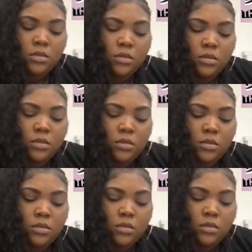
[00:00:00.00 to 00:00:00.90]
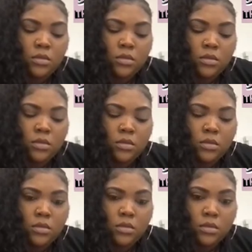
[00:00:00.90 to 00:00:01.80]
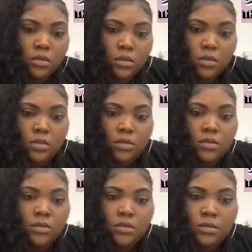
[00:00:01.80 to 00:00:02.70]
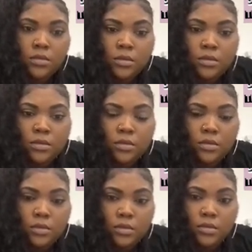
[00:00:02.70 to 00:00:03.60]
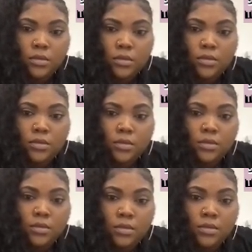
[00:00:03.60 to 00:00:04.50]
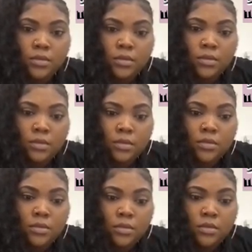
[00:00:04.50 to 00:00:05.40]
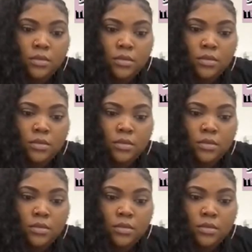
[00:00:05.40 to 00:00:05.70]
(not speaking)